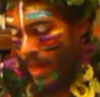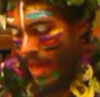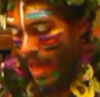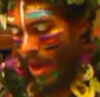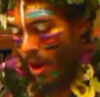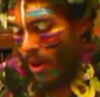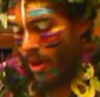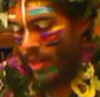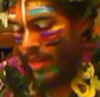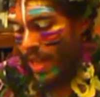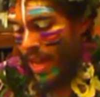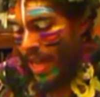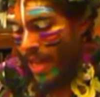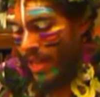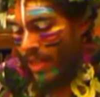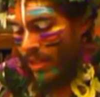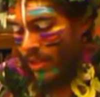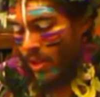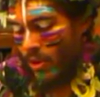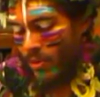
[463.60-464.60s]
Our
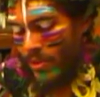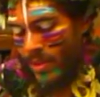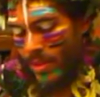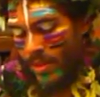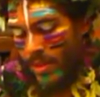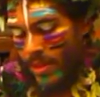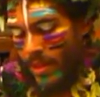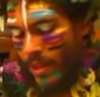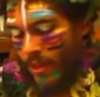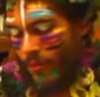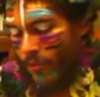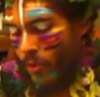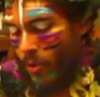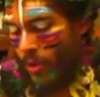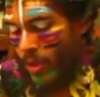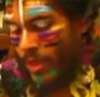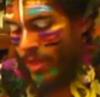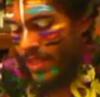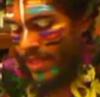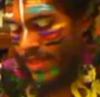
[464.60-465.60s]
diagnosis
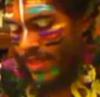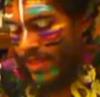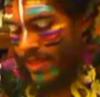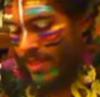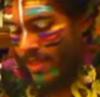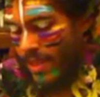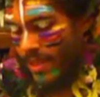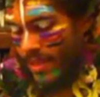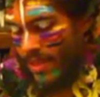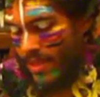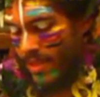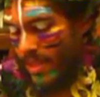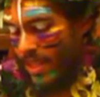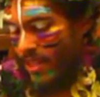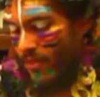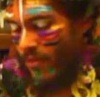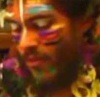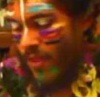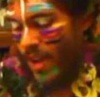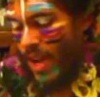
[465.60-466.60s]
therefore consists
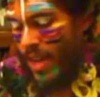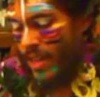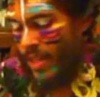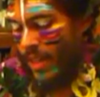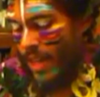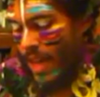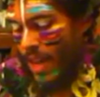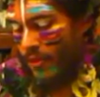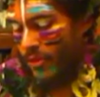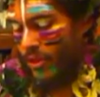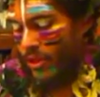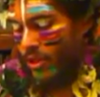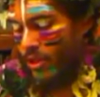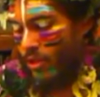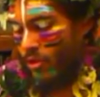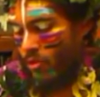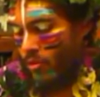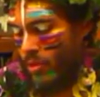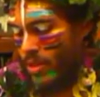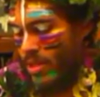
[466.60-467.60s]
in finding out the
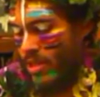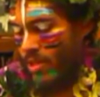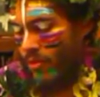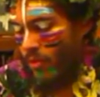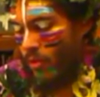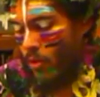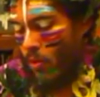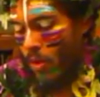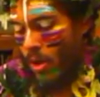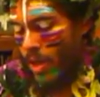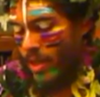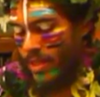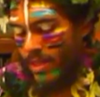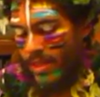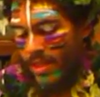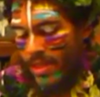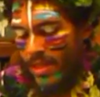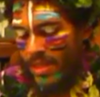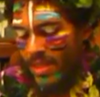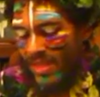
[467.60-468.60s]
degree of
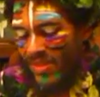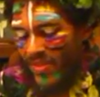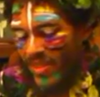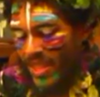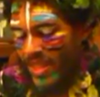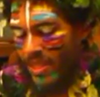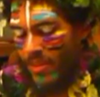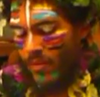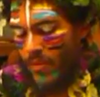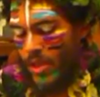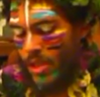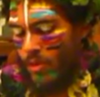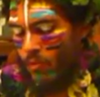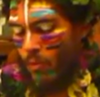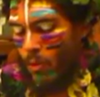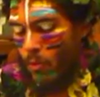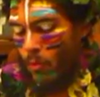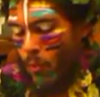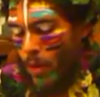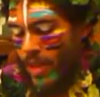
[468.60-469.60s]
quantities of
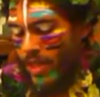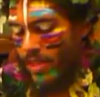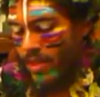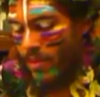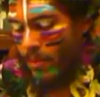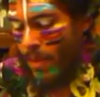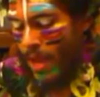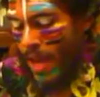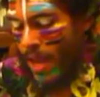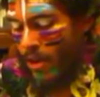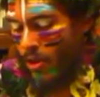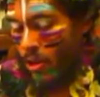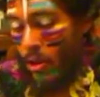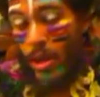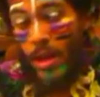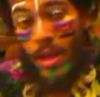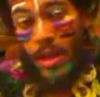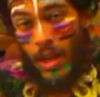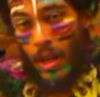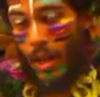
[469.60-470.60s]
individual waste matter
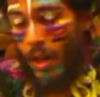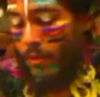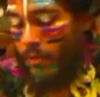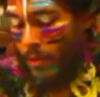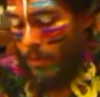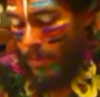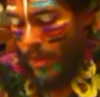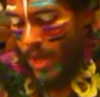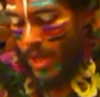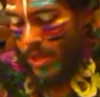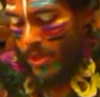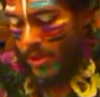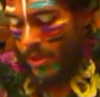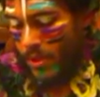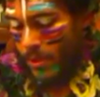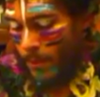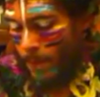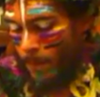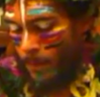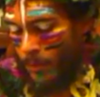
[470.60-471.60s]
of the
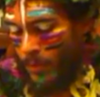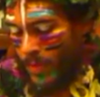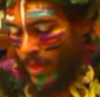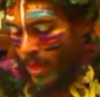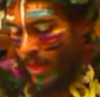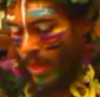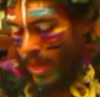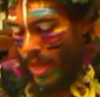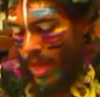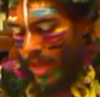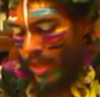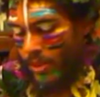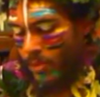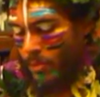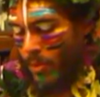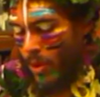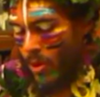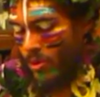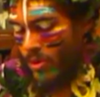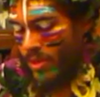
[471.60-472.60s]
patient.
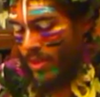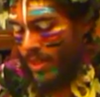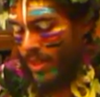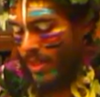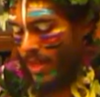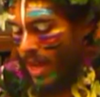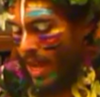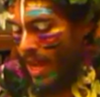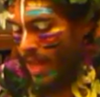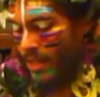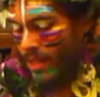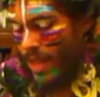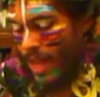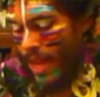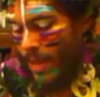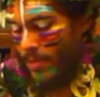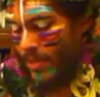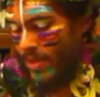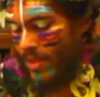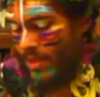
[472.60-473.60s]
Experts in
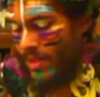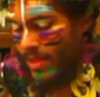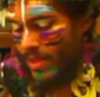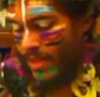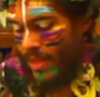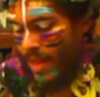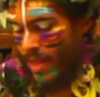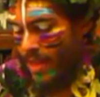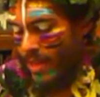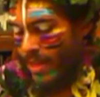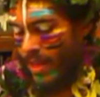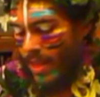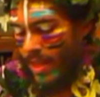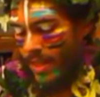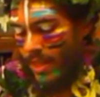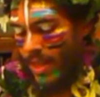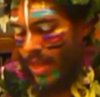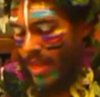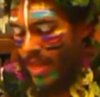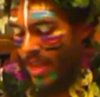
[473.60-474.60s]
autopsies state
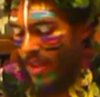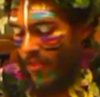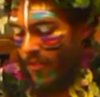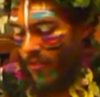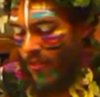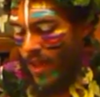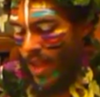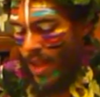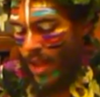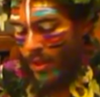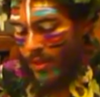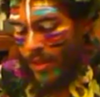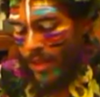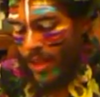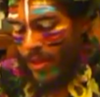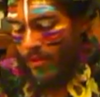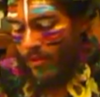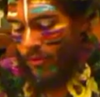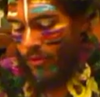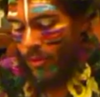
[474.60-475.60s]
they have found
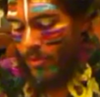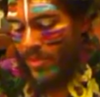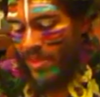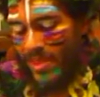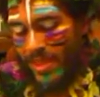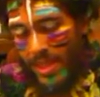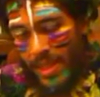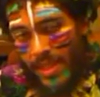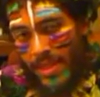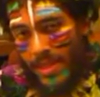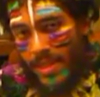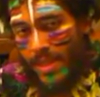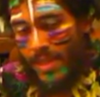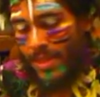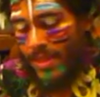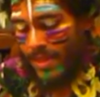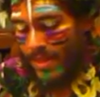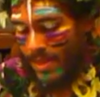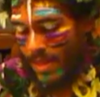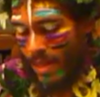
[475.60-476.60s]
that from 60%
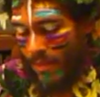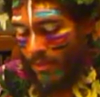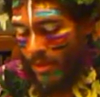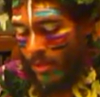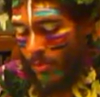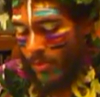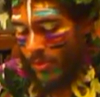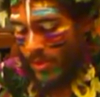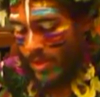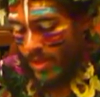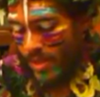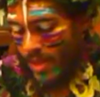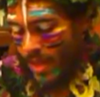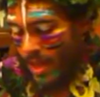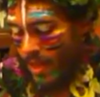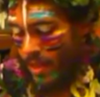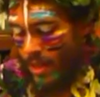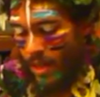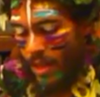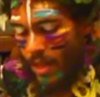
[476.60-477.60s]
to
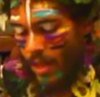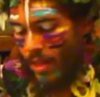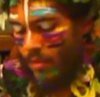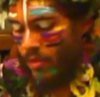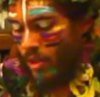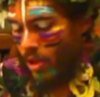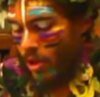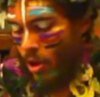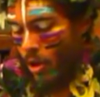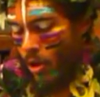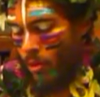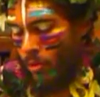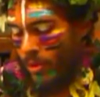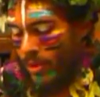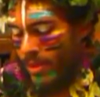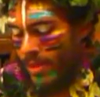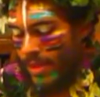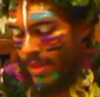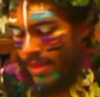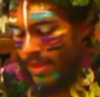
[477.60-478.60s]
70% of the
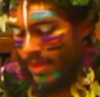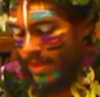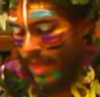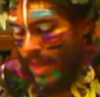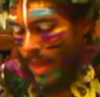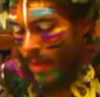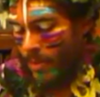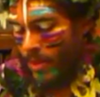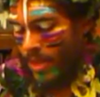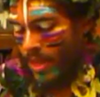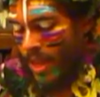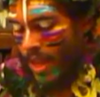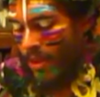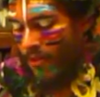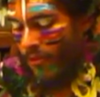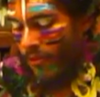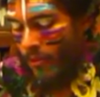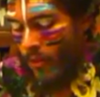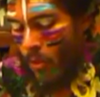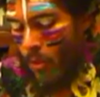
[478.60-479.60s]
colons examined have
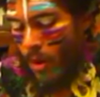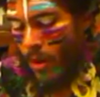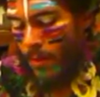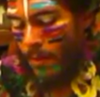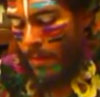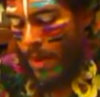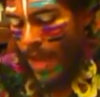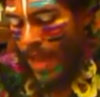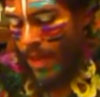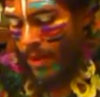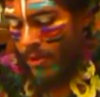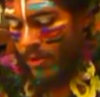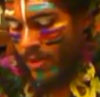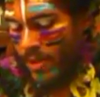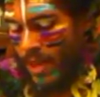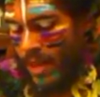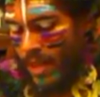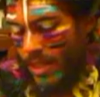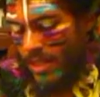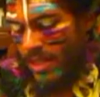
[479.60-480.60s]
foreign matters
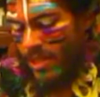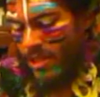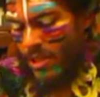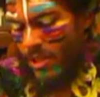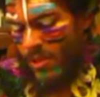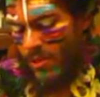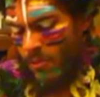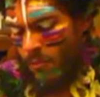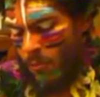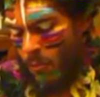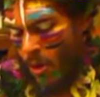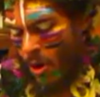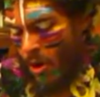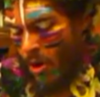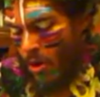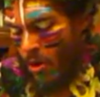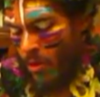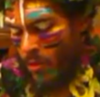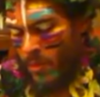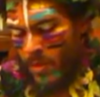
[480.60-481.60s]
such as
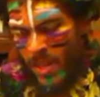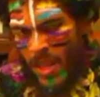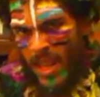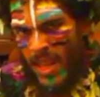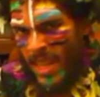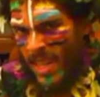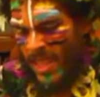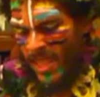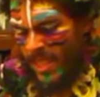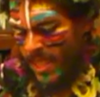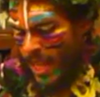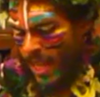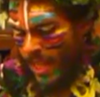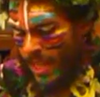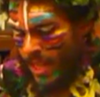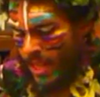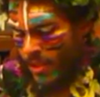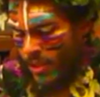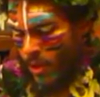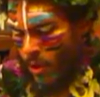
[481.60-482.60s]
worms and
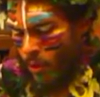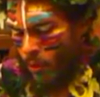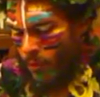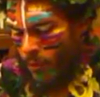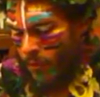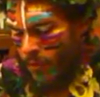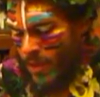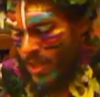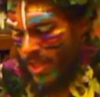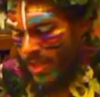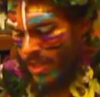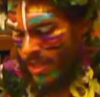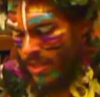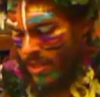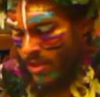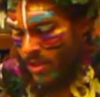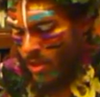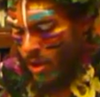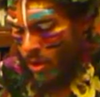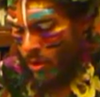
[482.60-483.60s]
decades-old feces
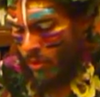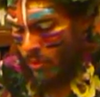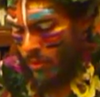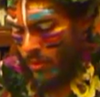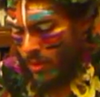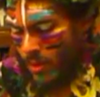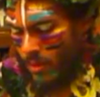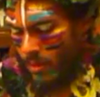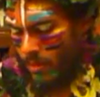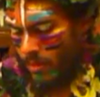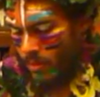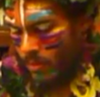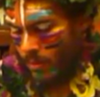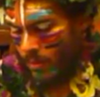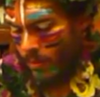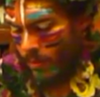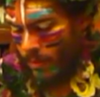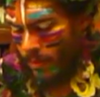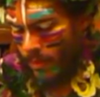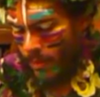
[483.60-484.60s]
stones.
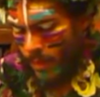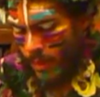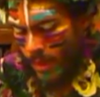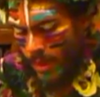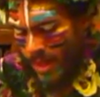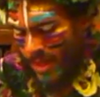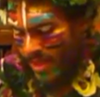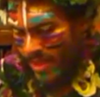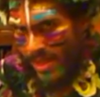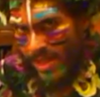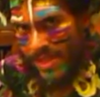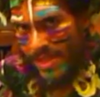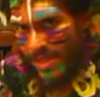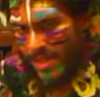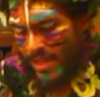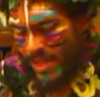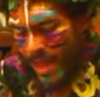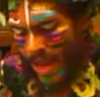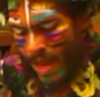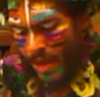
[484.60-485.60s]
The
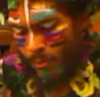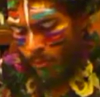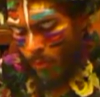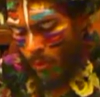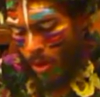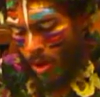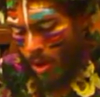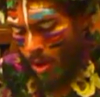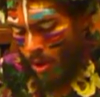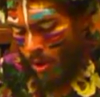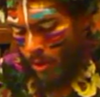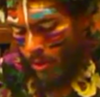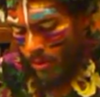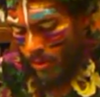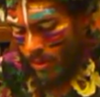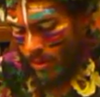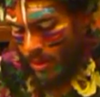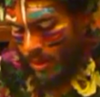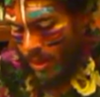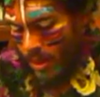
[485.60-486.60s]
inside
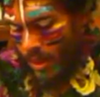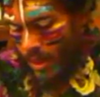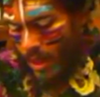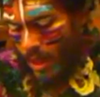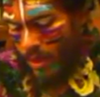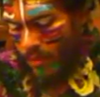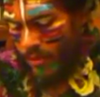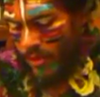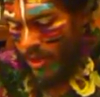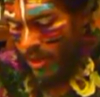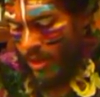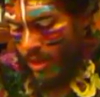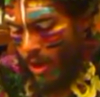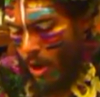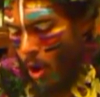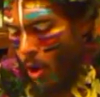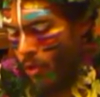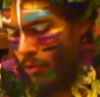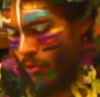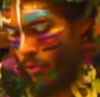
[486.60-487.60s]
walls of the
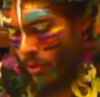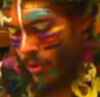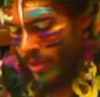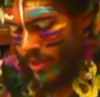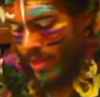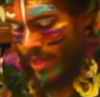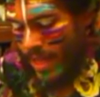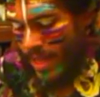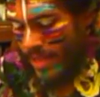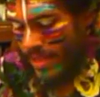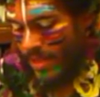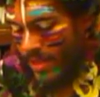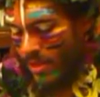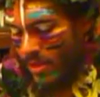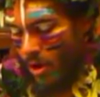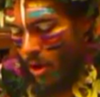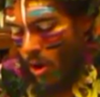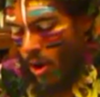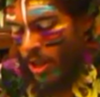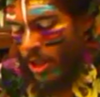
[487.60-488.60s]
overintestines
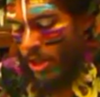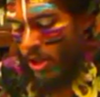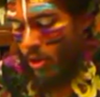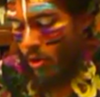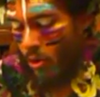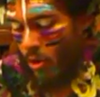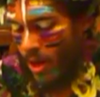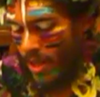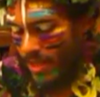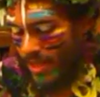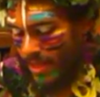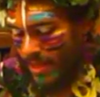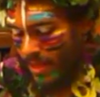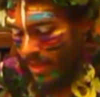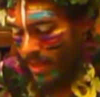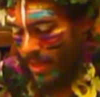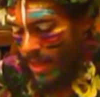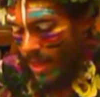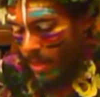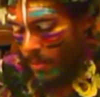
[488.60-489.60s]
are
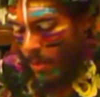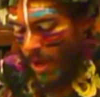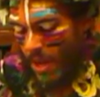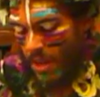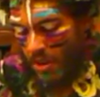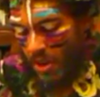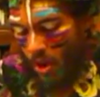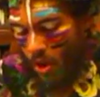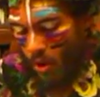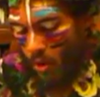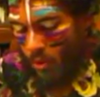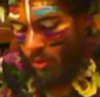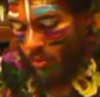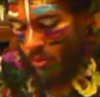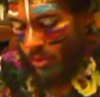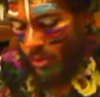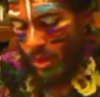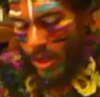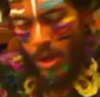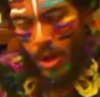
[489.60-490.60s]
encrusted by
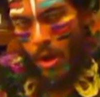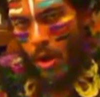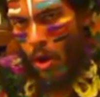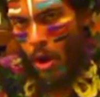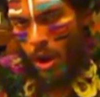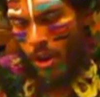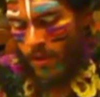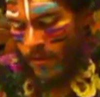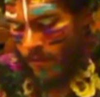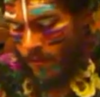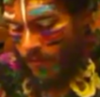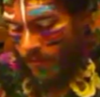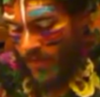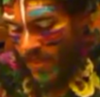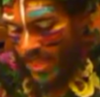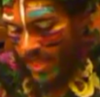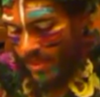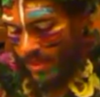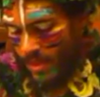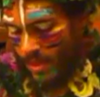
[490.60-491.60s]
old, hardened
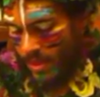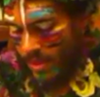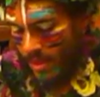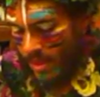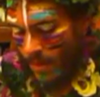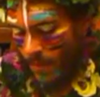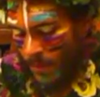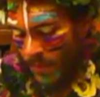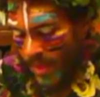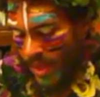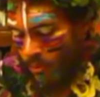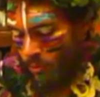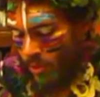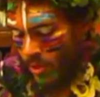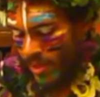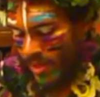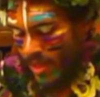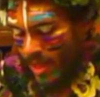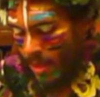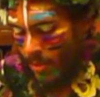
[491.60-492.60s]
feces and
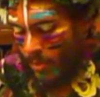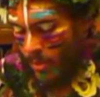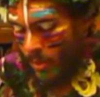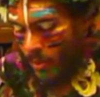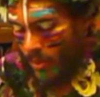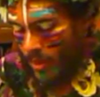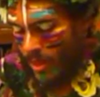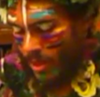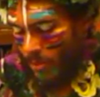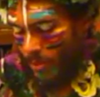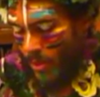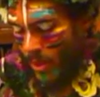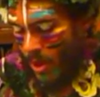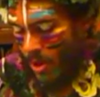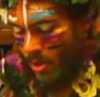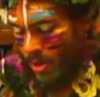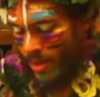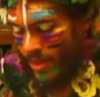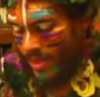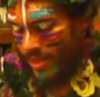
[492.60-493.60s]
resemble in
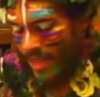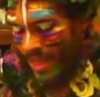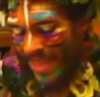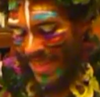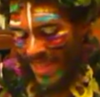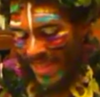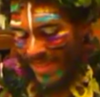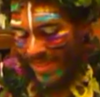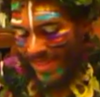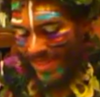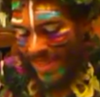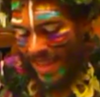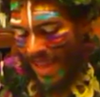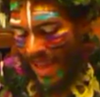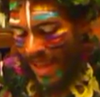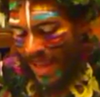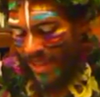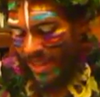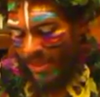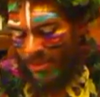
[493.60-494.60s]
appearance the
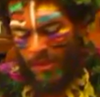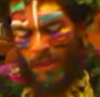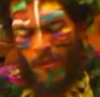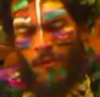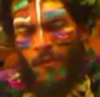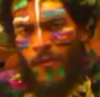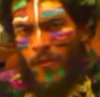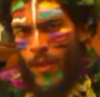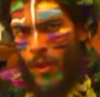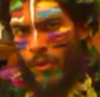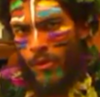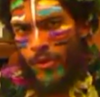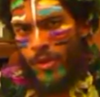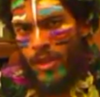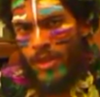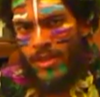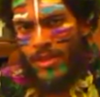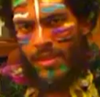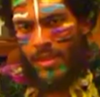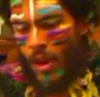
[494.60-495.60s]
inside of a
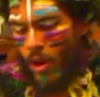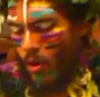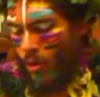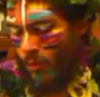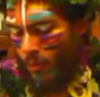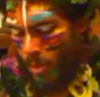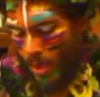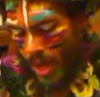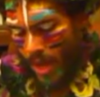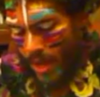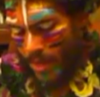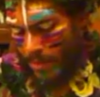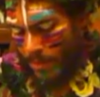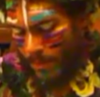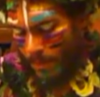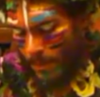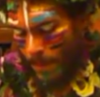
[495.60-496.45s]
filthy stovepipe.